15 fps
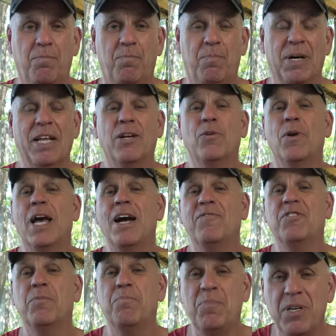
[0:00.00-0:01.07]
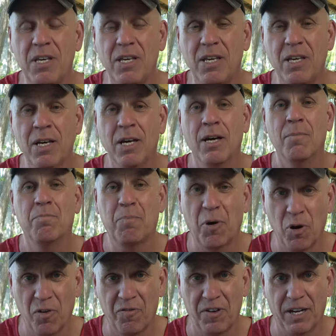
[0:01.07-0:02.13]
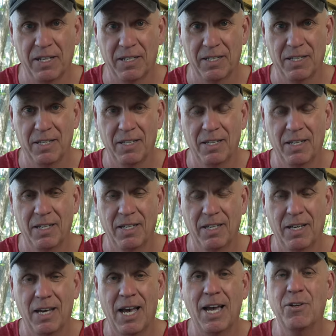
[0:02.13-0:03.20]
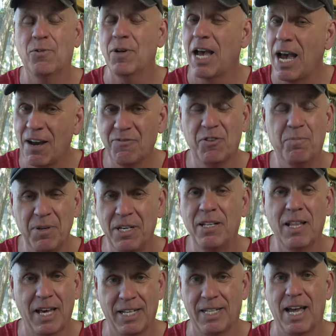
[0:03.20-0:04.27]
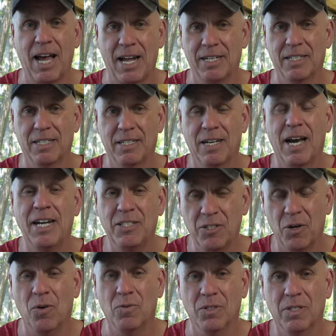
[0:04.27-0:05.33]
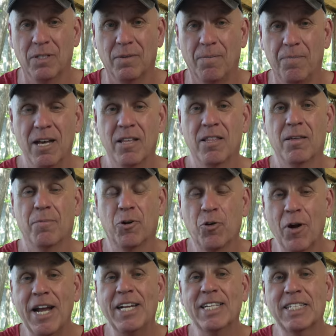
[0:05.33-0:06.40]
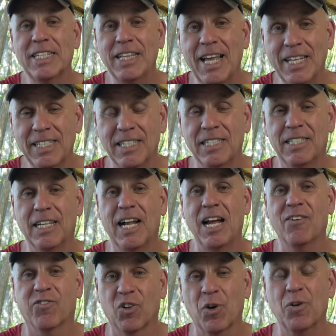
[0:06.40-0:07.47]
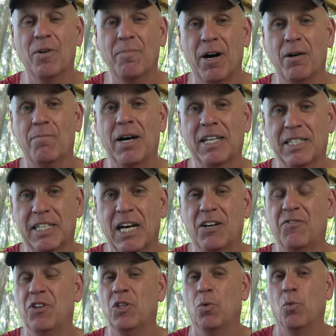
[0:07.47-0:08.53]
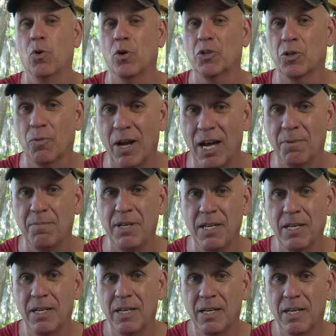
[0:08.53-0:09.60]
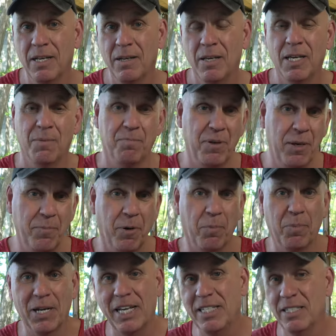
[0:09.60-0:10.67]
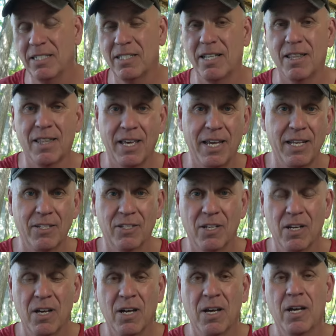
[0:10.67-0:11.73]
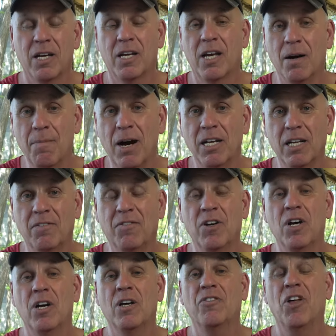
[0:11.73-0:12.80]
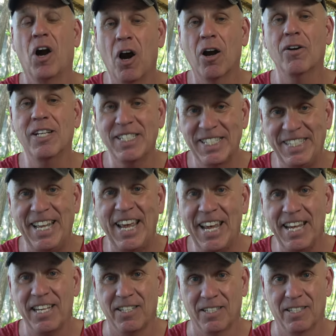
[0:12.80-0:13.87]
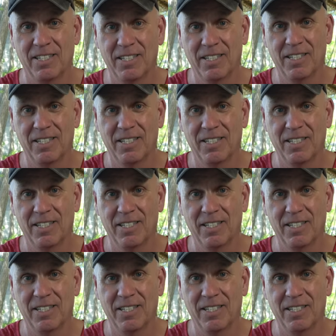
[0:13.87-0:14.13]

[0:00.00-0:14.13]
But I don't have to be perfect. I don't have to be like that. I don't. The greatest lessons that I've learned about myself and the world around me, and people, places, and things, come out of the hardest days.